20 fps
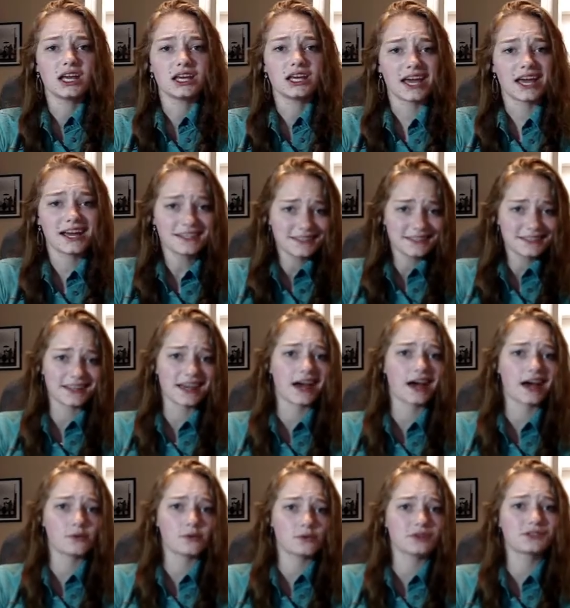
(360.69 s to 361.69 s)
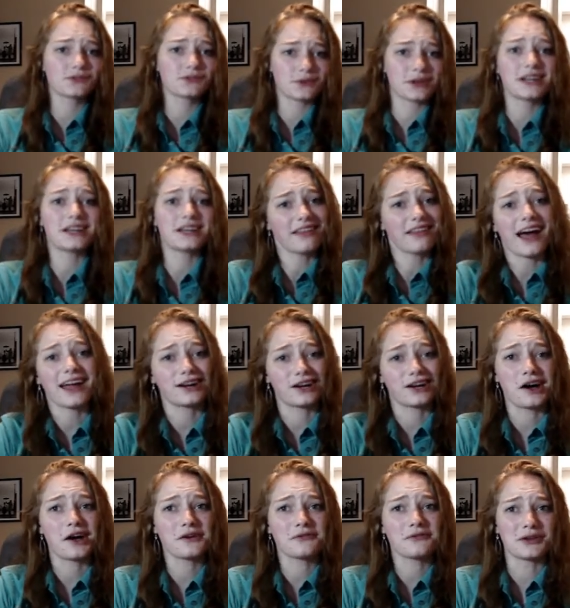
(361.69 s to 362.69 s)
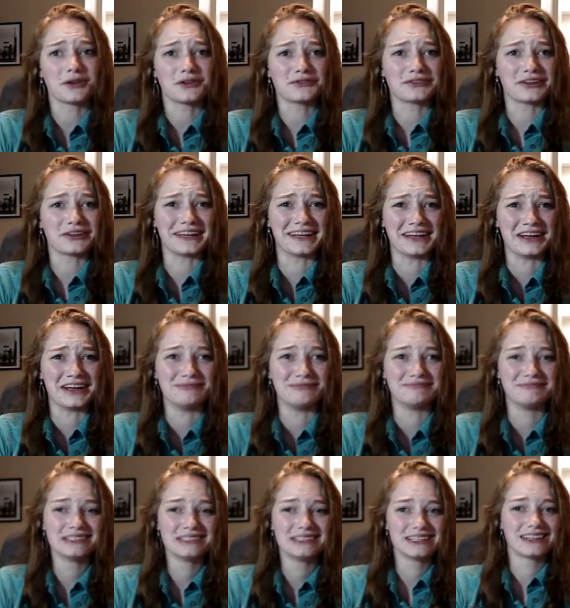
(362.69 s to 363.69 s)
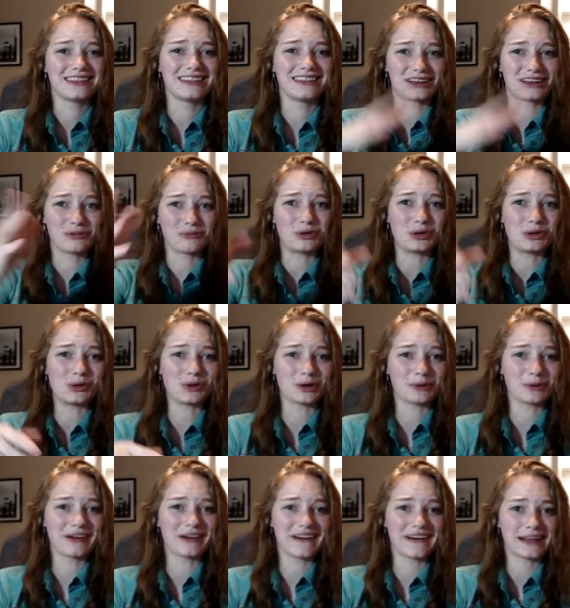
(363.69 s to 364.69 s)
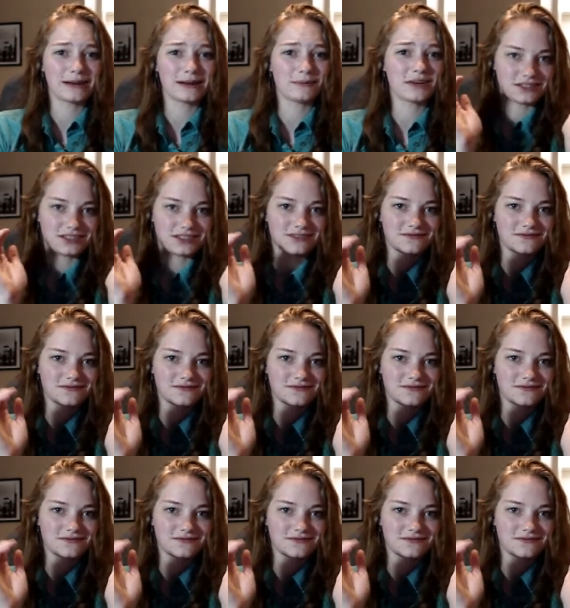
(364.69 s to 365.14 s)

Yes, I was reading that off of the computer behind me.